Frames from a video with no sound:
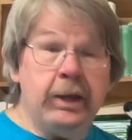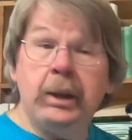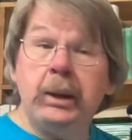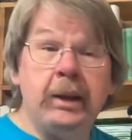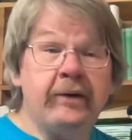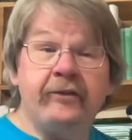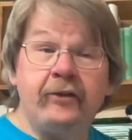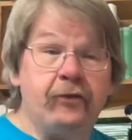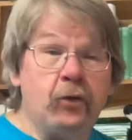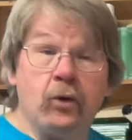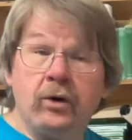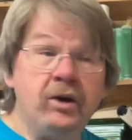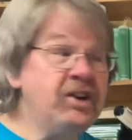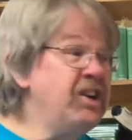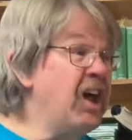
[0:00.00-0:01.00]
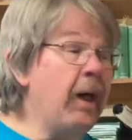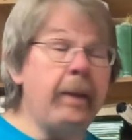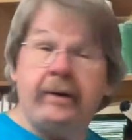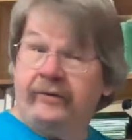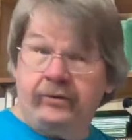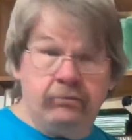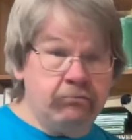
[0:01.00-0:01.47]
in level four. None
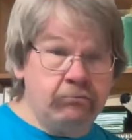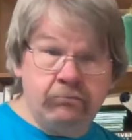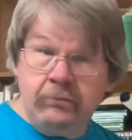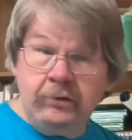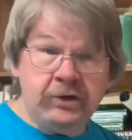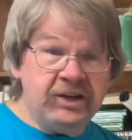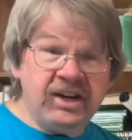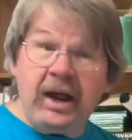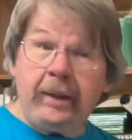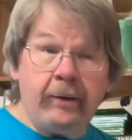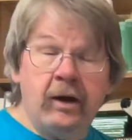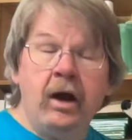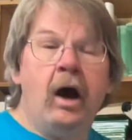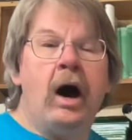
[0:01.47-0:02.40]
of them. None of